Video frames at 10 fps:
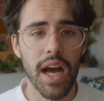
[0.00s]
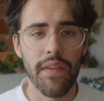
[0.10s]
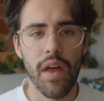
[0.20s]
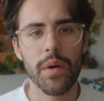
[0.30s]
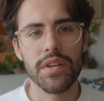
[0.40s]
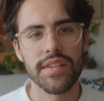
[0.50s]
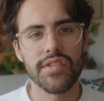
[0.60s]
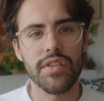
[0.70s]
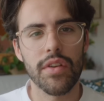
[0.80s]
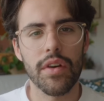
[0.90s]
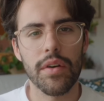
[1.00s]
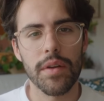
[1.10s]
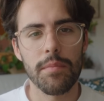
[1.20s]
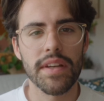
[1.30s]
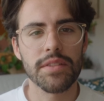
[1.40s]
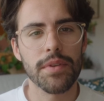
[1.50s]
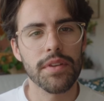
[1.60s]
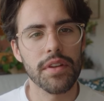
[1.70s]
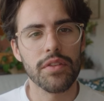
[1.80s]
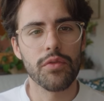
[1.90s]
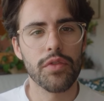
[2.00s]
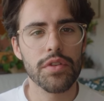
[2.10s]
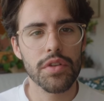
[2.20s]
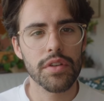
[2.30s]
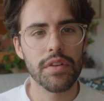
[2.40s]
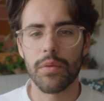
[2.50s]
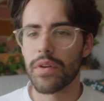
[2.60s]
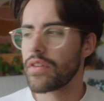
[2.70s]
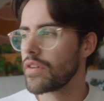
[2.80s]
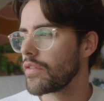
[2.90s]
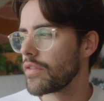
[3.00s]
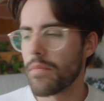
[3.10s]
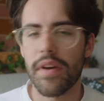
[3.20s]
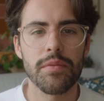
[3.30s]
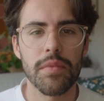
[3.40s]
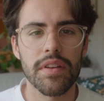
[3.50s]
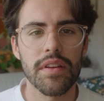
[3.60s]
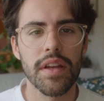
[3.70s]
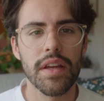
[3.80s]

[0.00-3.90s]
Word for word: and now I just see the investment into future, the return of investment